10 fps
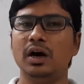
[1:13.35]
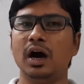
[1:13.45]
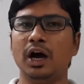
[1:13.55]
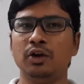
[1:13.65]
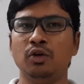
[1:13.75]

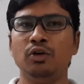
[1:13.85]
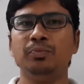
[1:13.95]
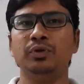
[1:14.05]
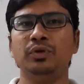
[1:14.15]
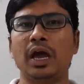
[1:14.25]
I hope
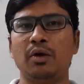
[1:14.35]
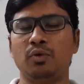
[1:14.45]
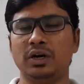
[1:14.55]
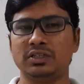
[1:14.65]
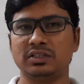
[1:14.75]
you have
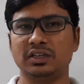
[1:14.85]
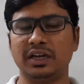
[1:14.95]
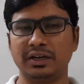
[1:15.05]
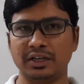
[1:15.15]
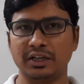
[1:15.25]
watched the
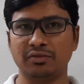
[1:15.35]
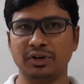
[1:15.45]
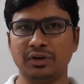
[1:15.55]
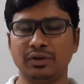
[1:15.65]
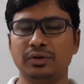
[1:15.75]
entire
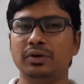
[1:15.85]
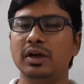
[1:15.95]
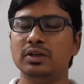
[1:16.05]
video